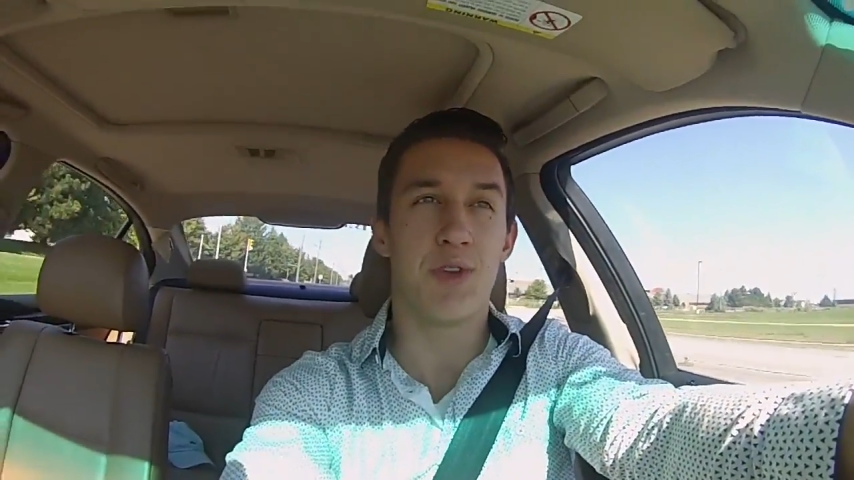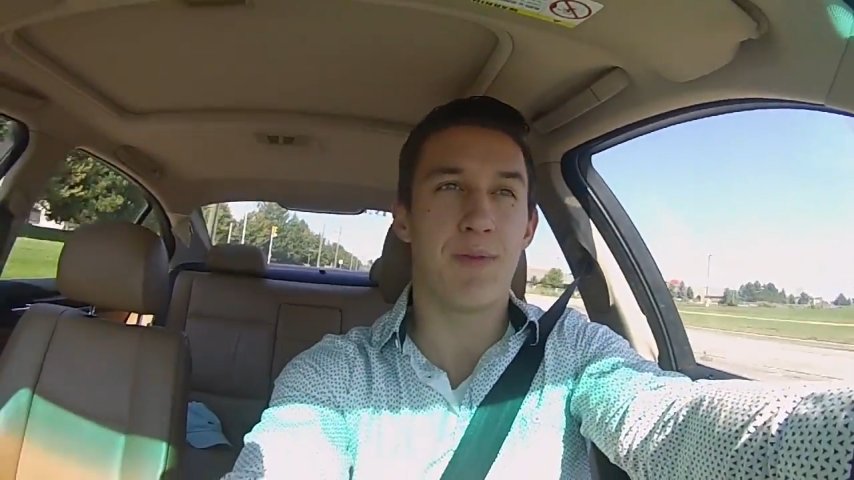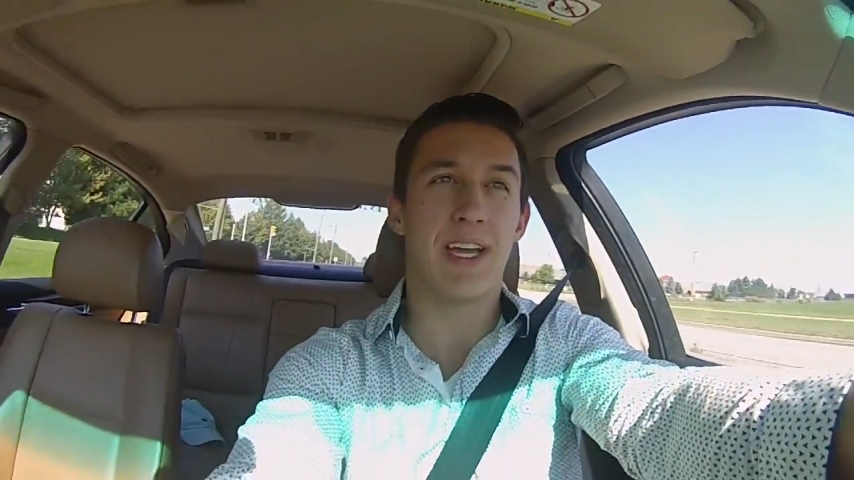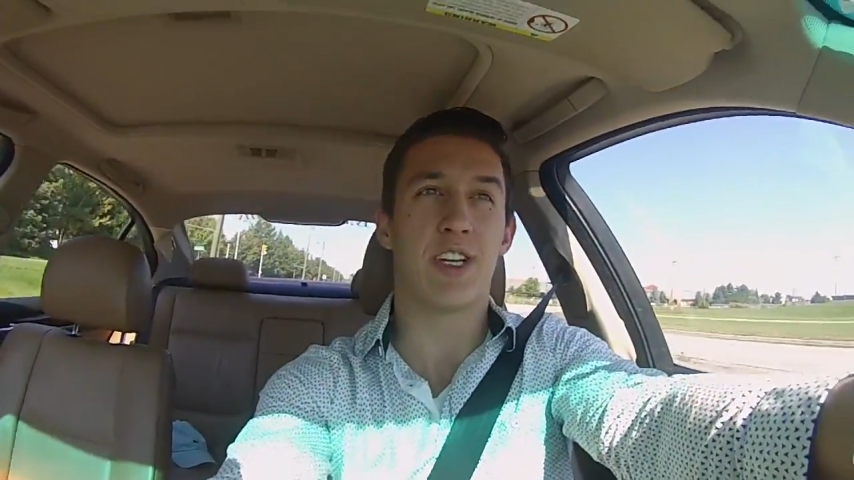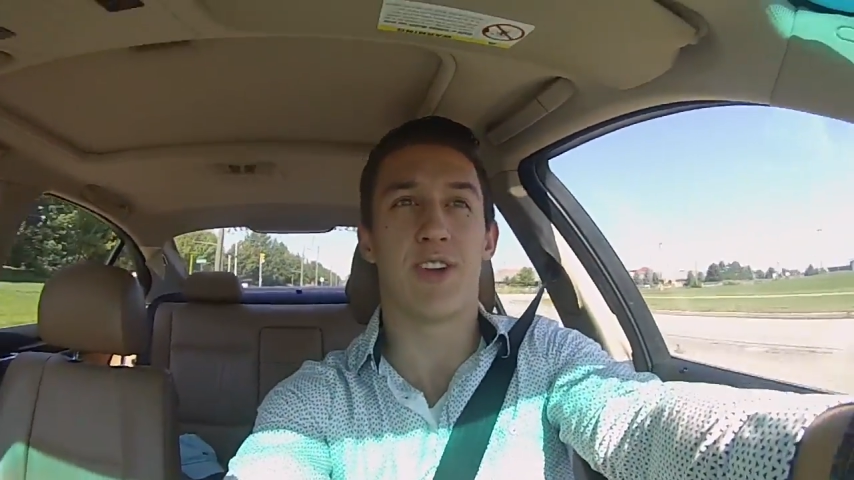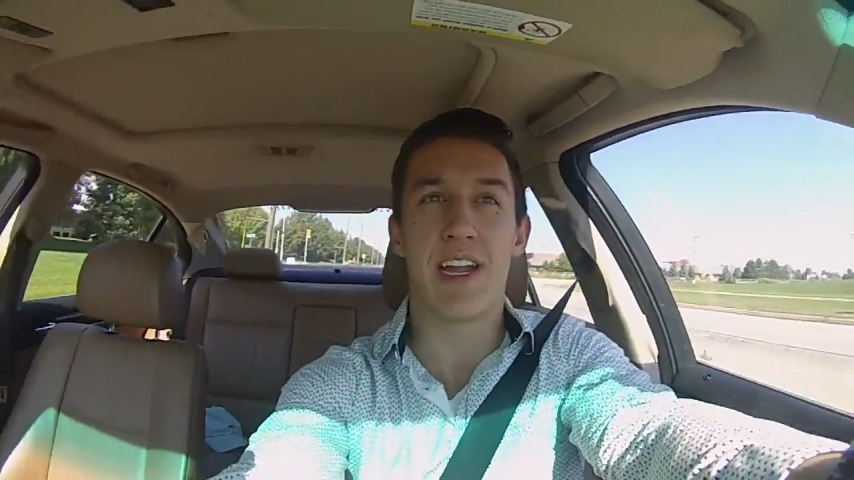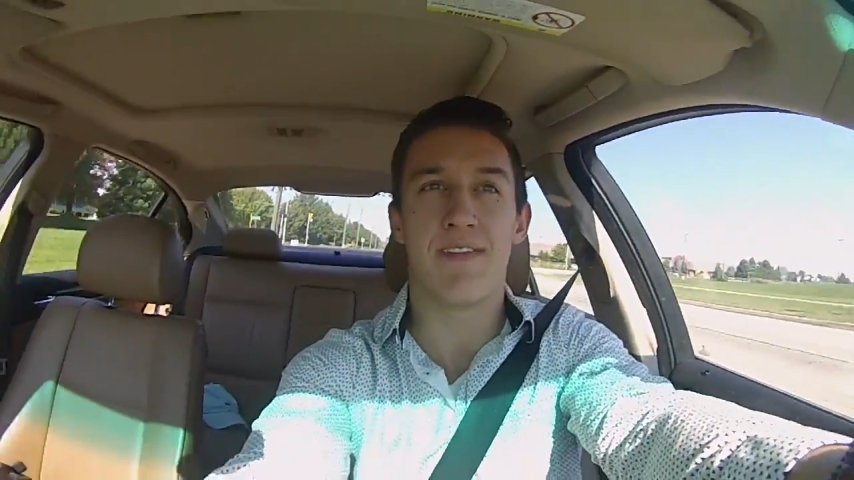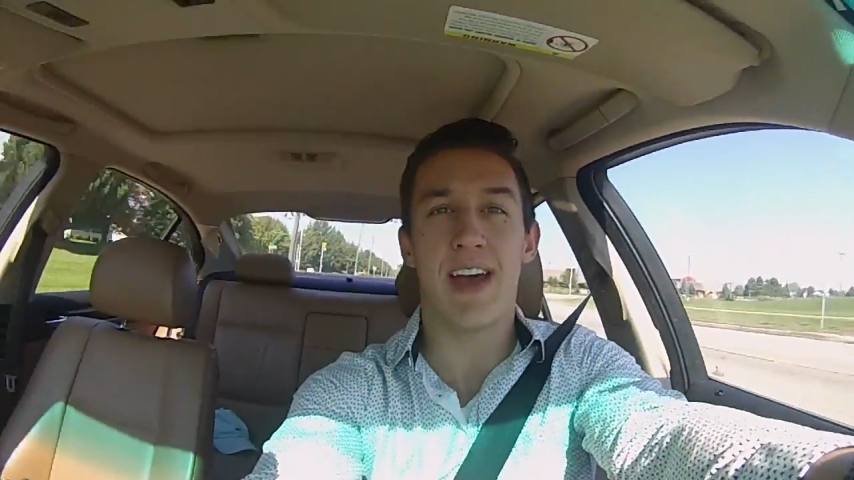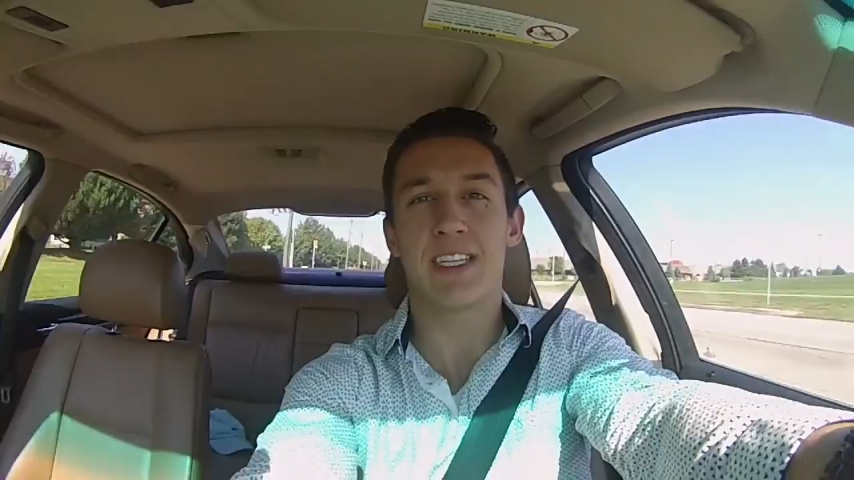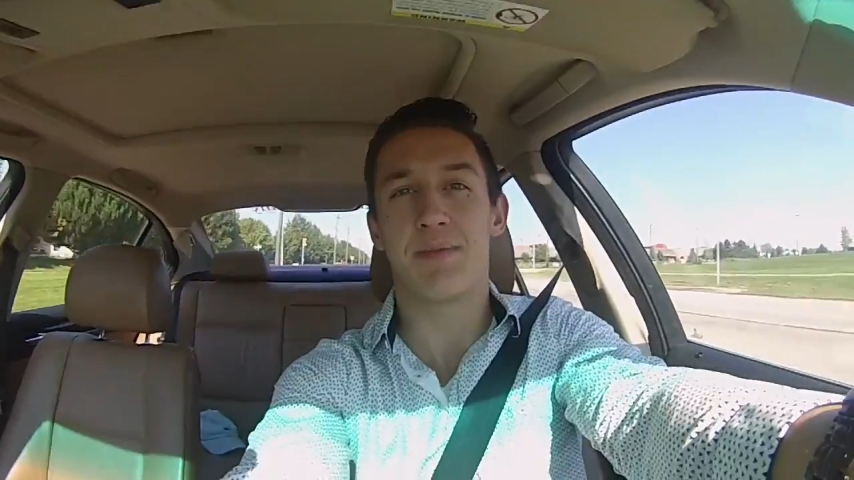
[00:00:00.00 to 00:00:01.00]
you make a great
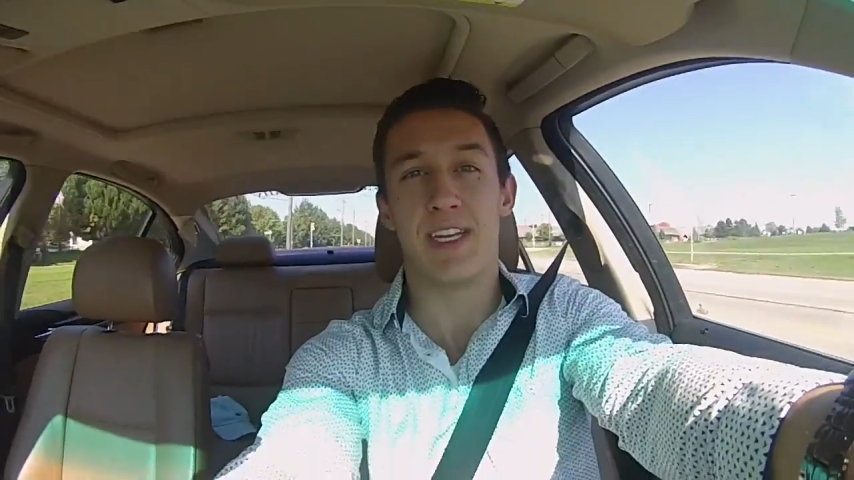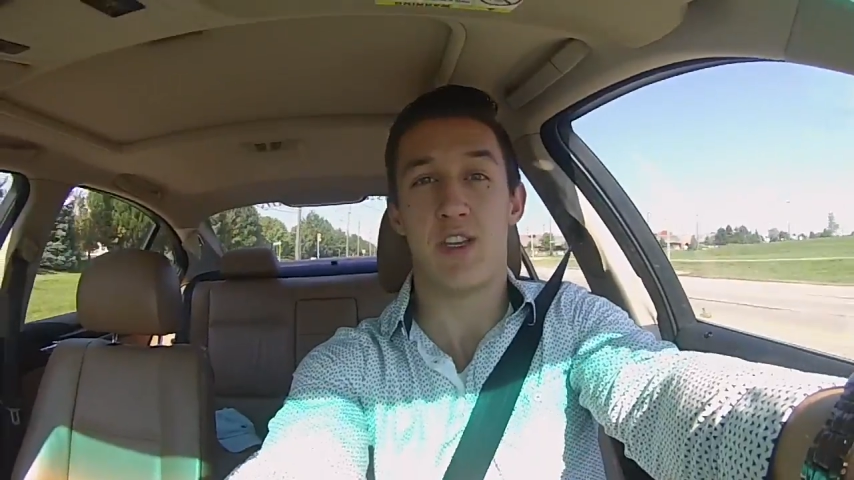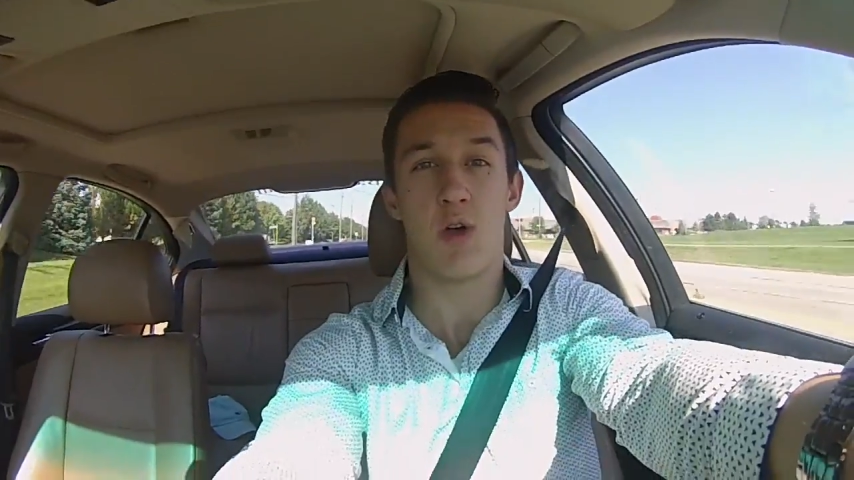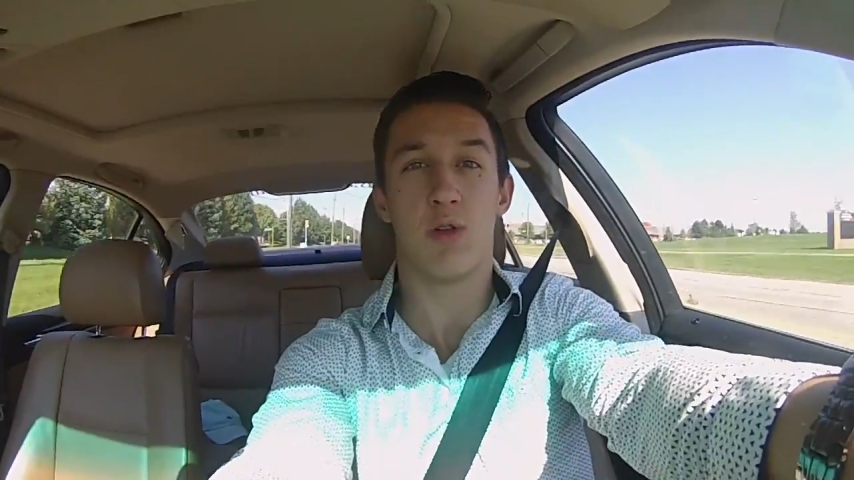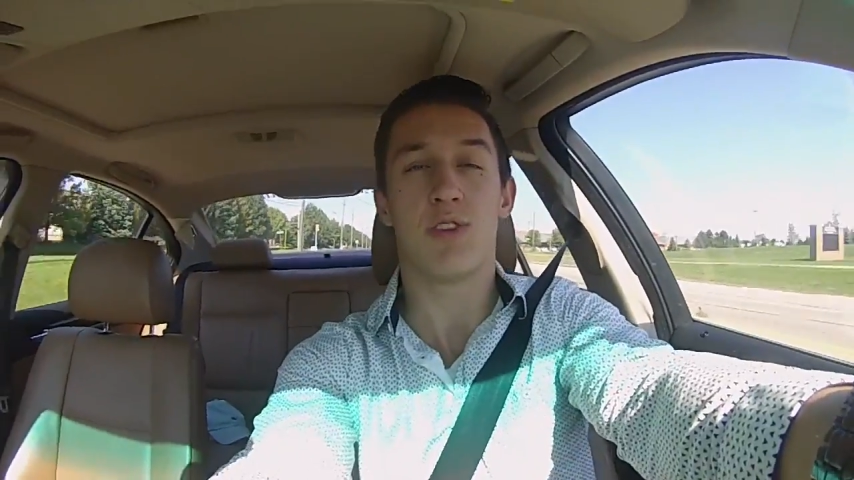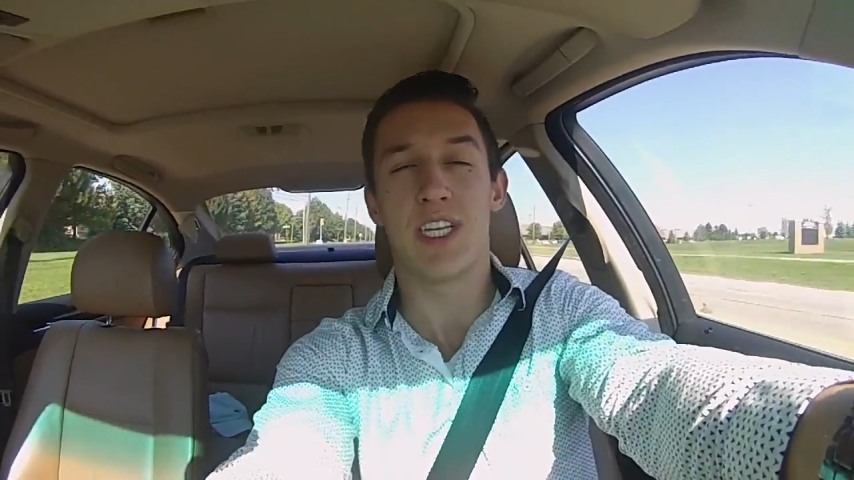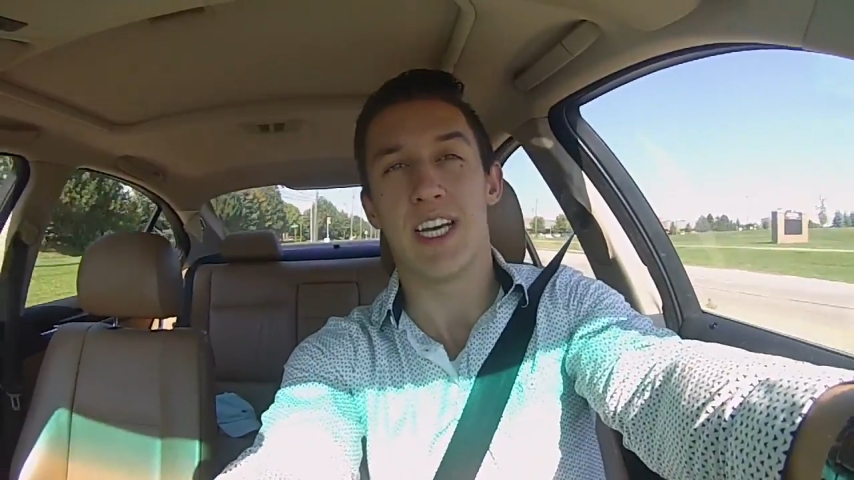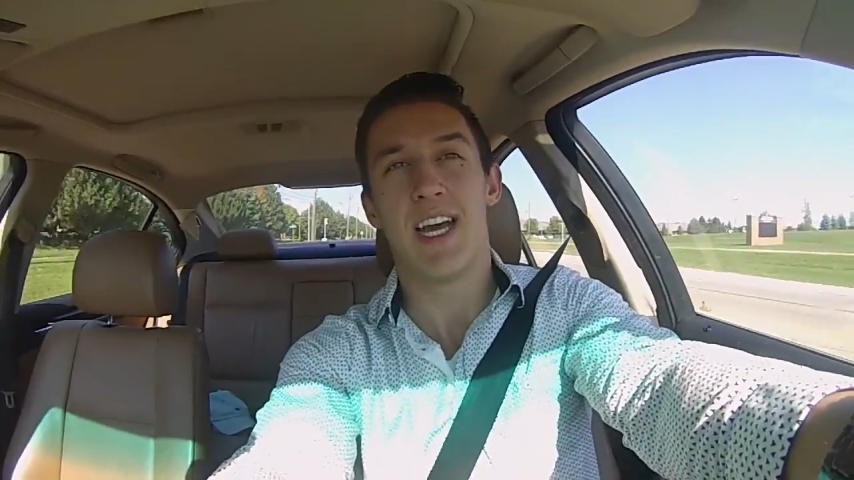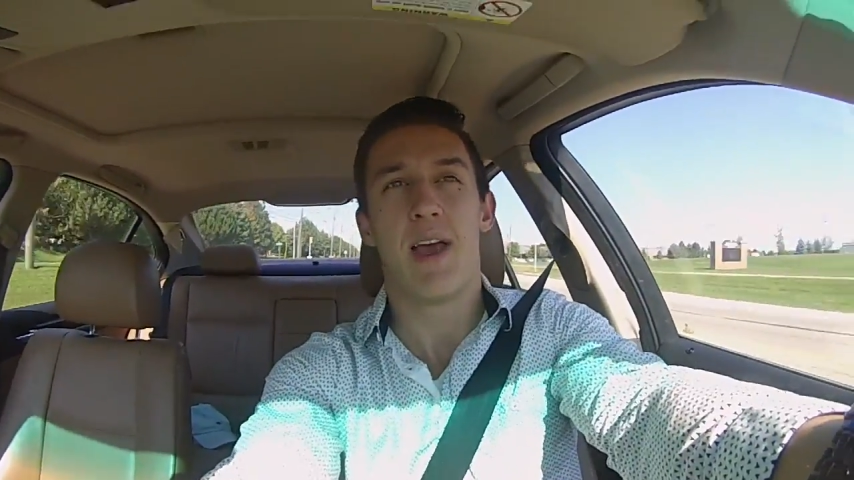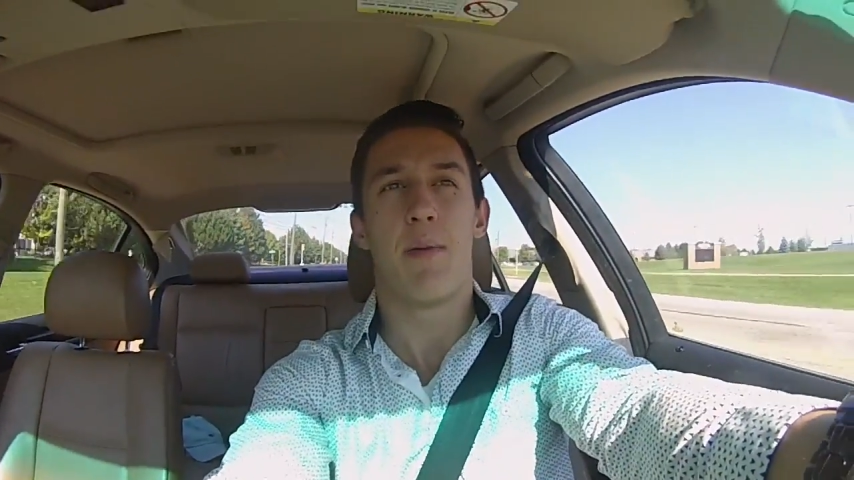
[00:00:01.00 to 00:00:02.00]
investment. Don't lose it.